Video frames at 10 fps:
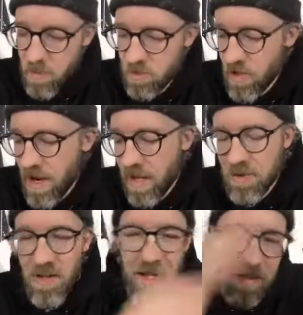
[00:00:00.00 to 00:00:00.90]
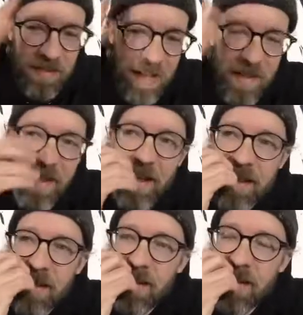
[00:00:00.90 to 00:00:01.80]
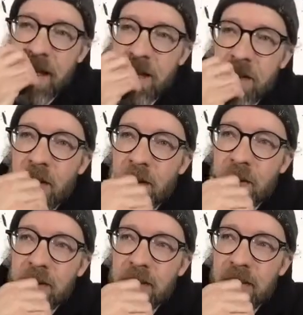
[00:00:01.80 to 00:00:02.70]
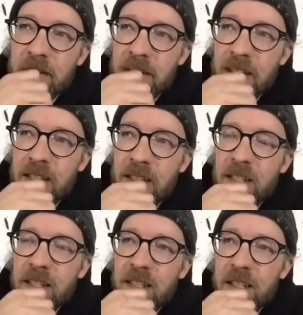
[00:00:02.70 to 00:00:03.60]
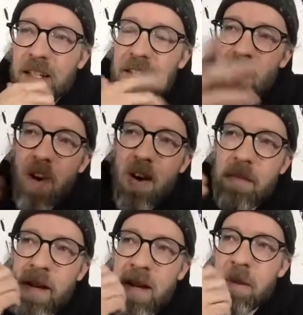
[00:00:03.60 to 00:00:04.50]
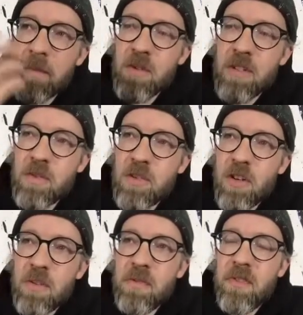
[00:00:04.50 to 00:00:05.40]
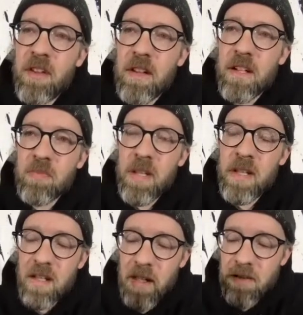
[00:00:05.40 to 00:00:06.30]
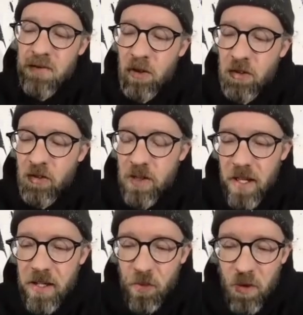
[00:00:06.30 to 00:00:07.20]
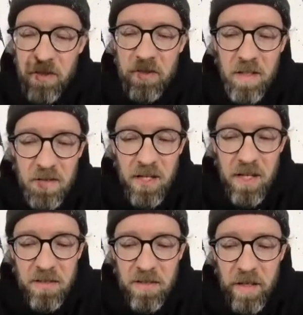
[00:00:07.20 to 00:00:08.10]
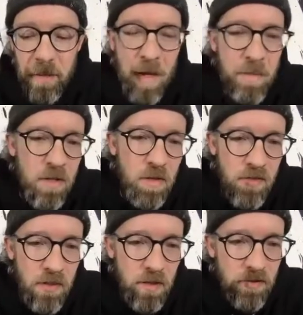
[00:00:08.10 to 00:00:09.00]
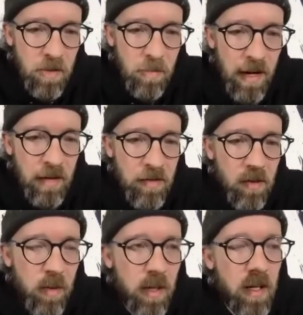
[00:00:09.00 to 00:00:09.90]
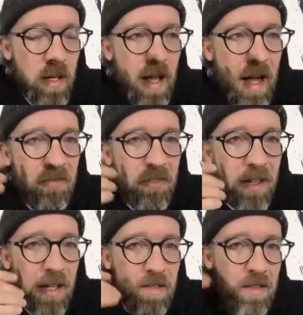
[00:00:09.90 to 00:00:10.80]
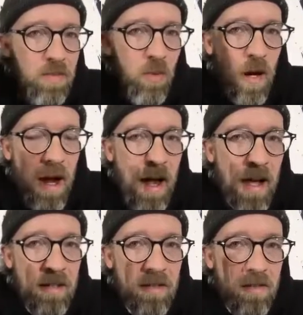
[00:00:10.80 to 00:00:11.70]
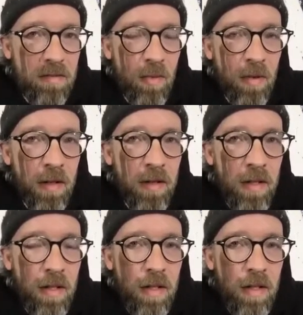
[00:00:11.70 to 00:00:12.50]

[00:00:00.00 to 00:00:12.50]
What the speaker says: I'm trying. I try to stay in that lane. That it's hard, man. I'm sure you feel it as being a lifelong creator with success. Like, and maybe you feel different about it, I don't know, but I feel as there's more eyes, there's more,